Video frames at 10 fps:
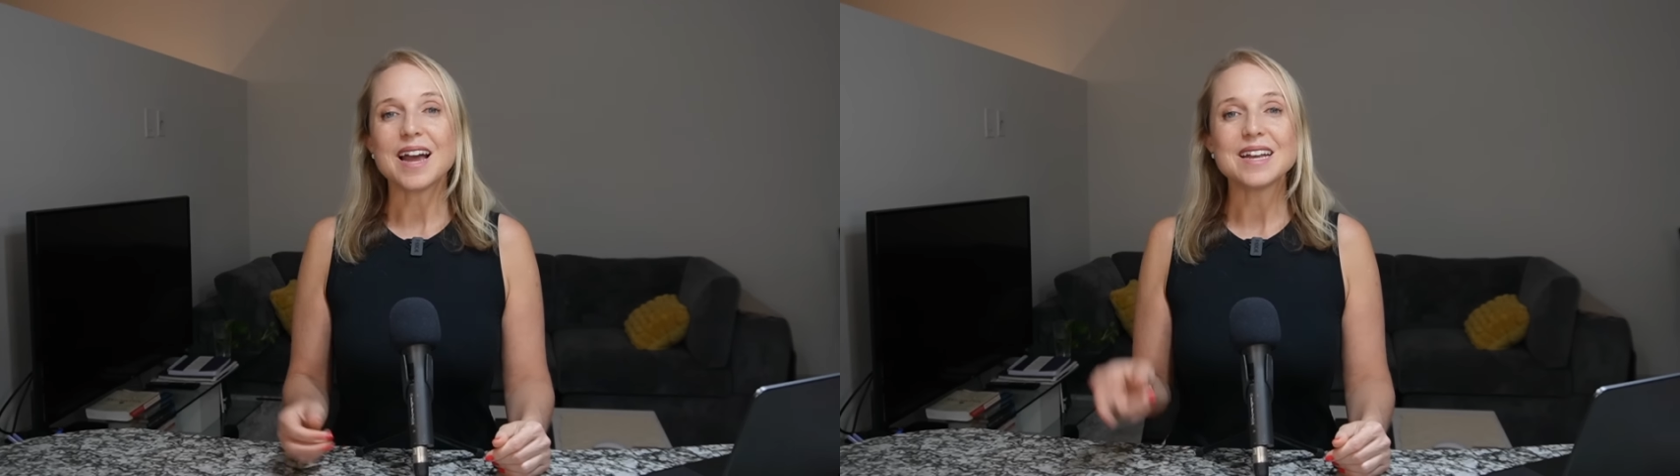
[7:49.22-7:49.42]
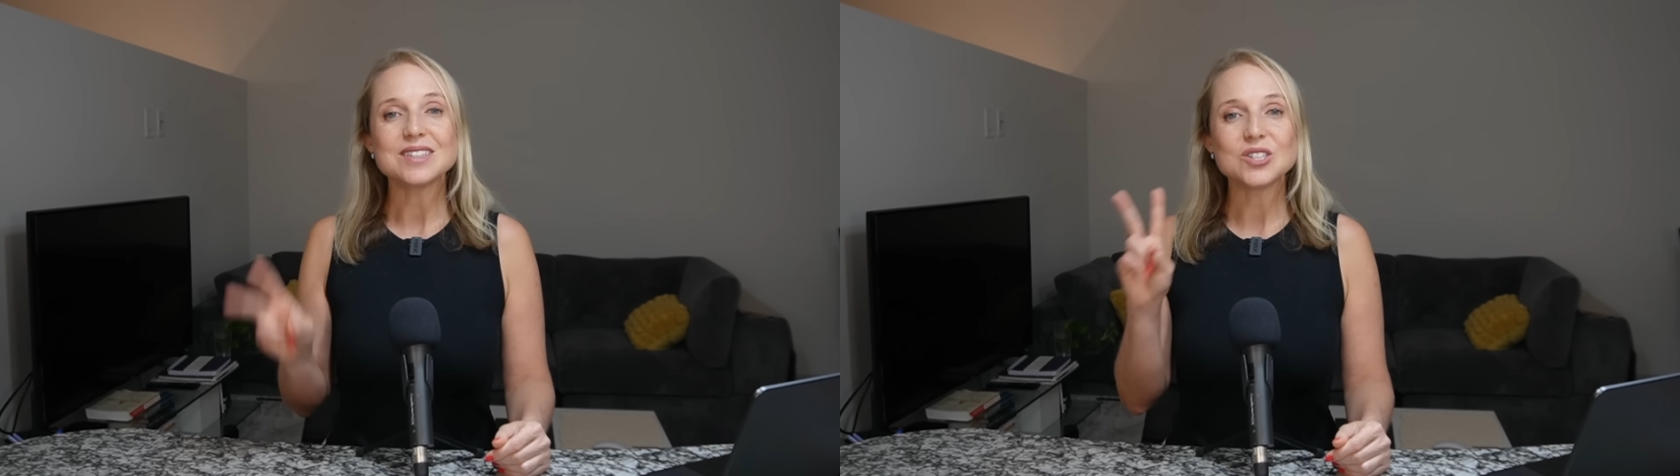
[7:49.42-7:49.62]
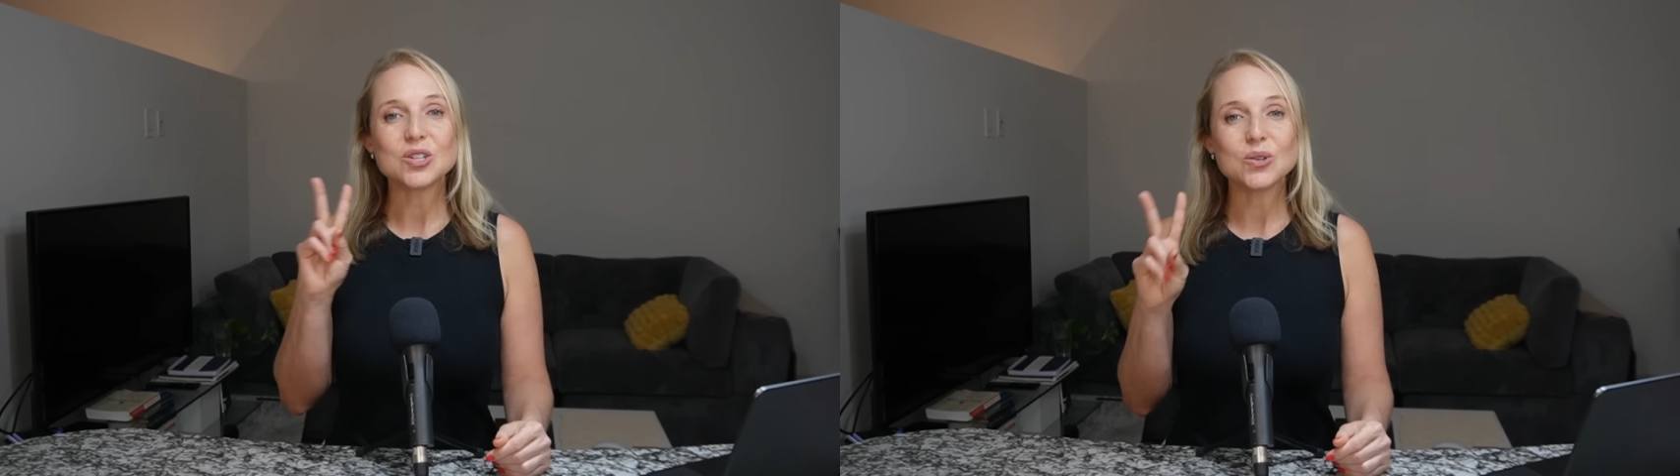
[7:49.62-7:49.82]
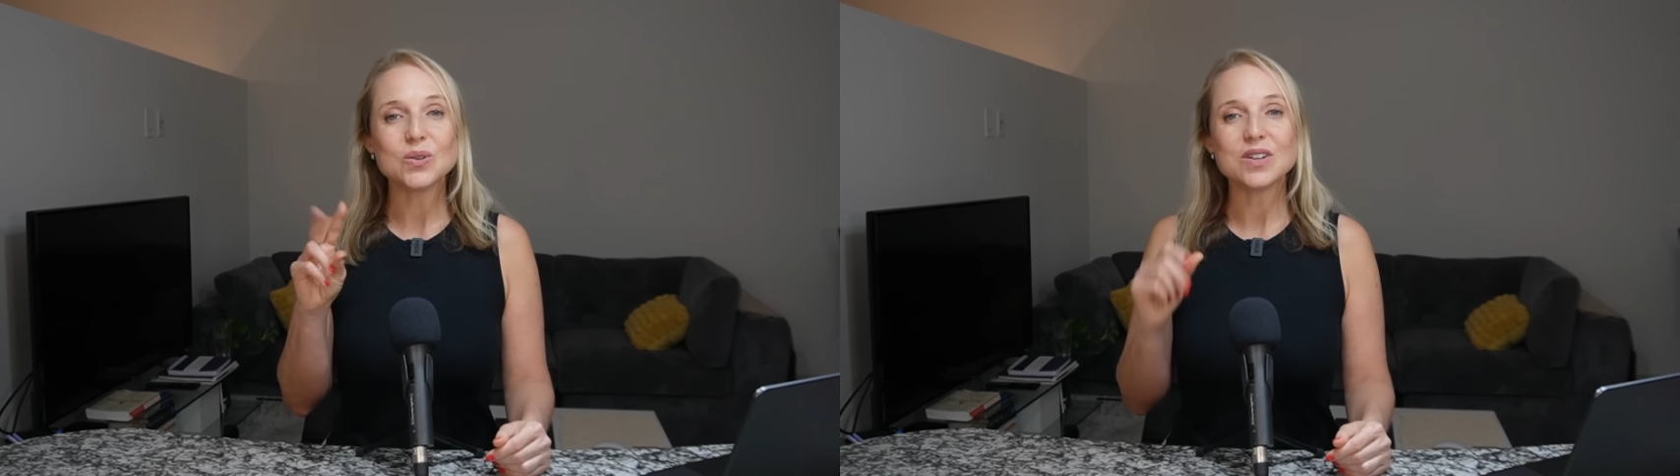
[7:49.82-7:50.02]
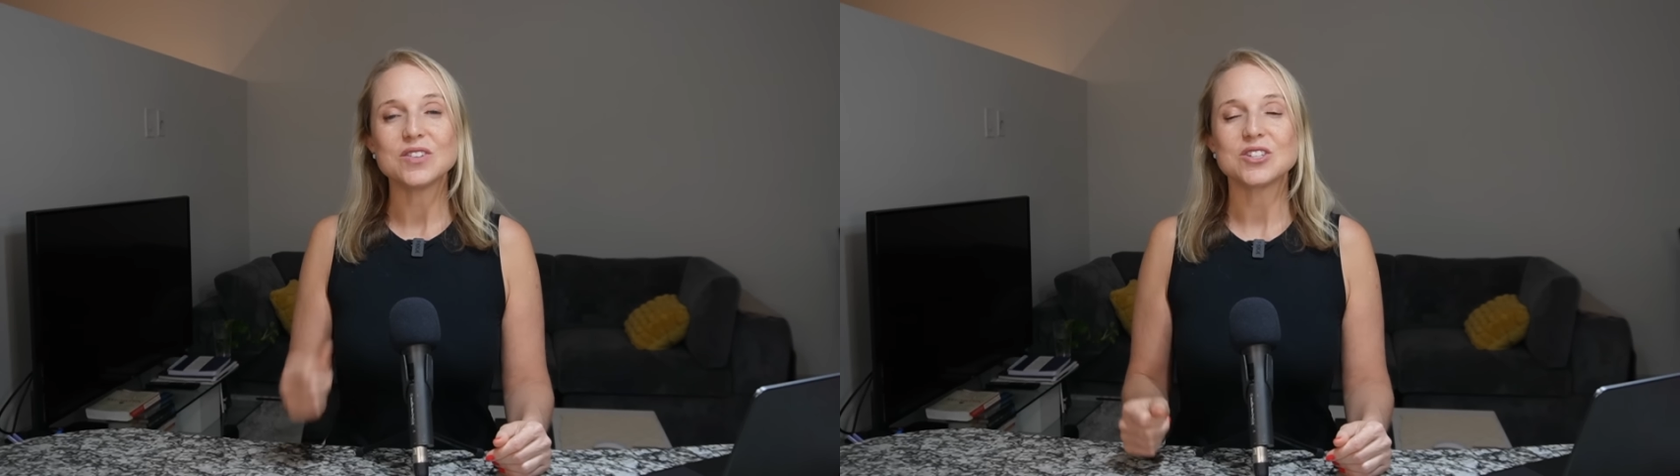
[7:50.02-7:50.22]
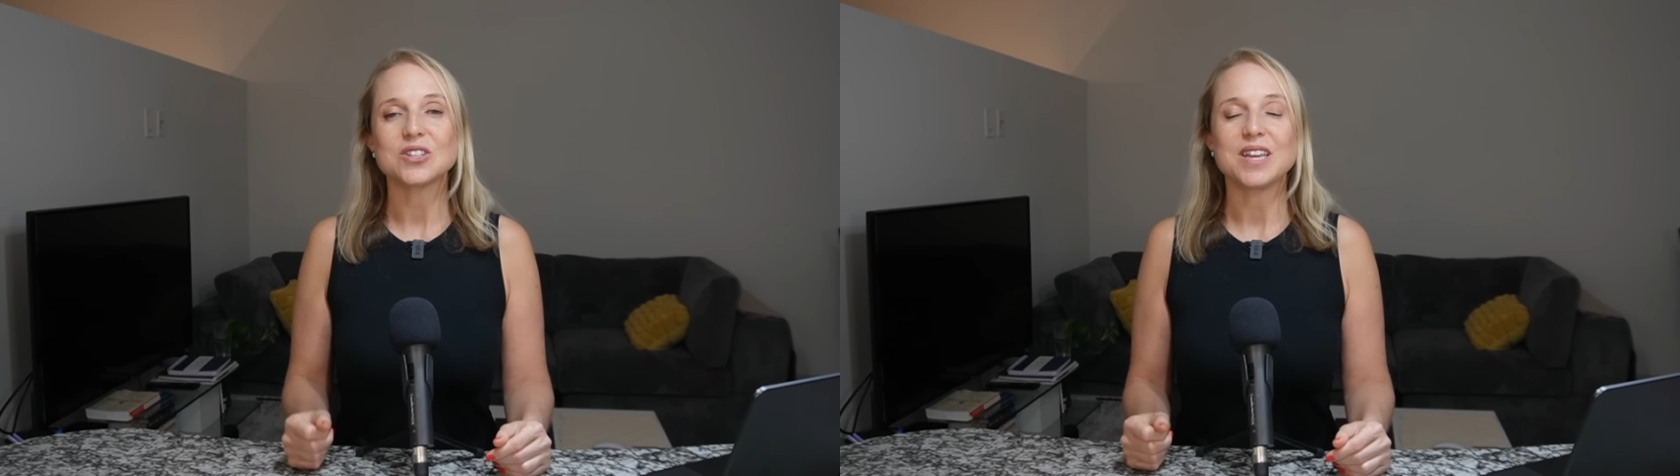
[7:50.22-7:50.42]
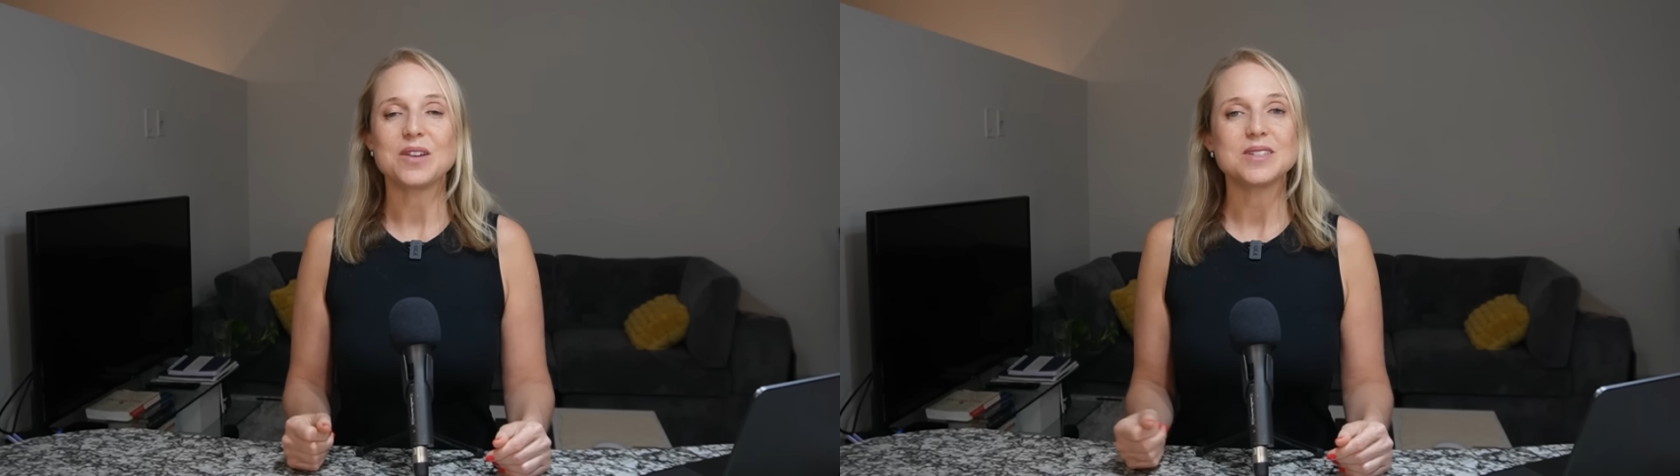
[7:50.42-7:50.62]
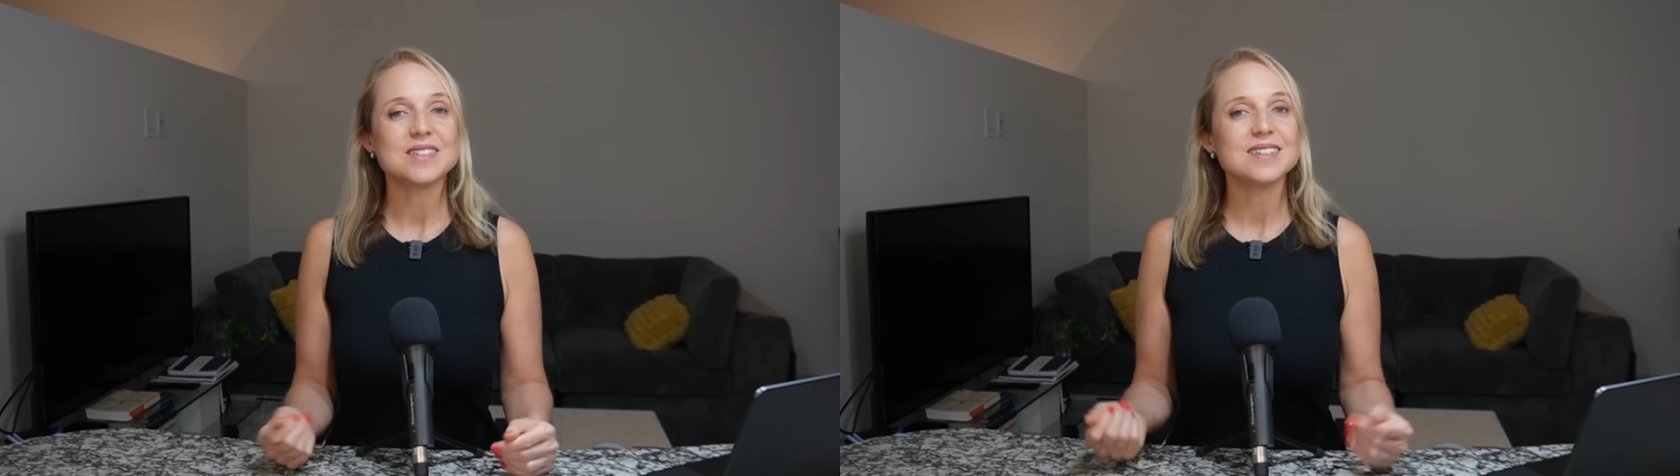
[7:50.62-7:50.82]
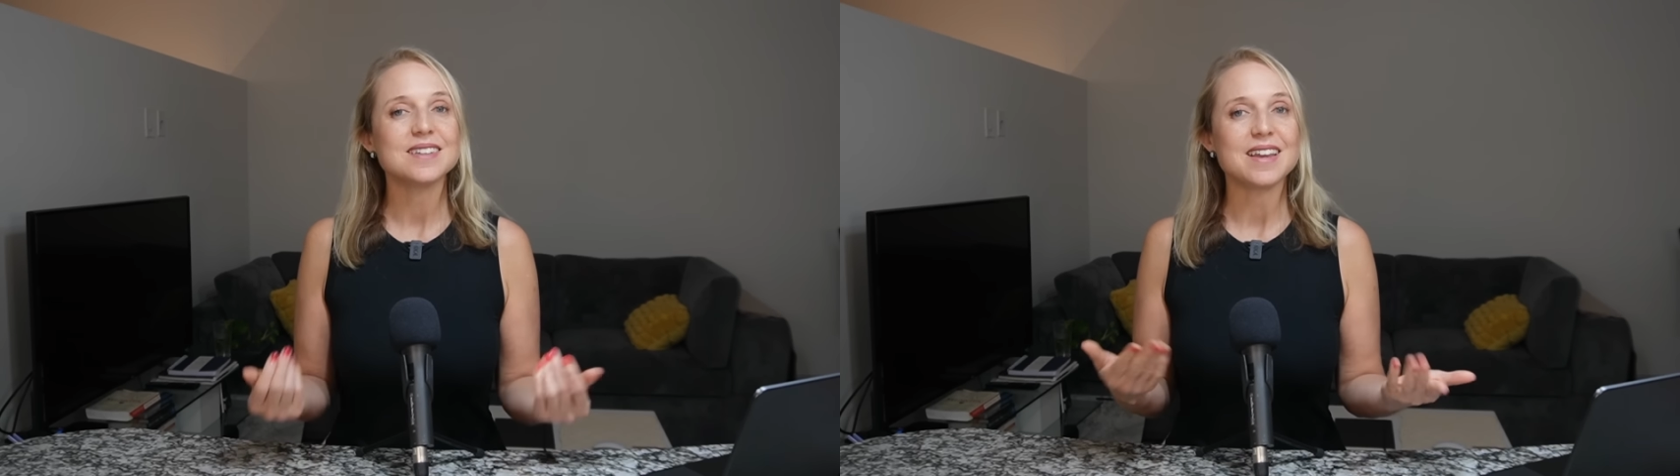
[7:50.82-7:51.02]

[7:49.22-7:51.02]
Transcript: has two official languages,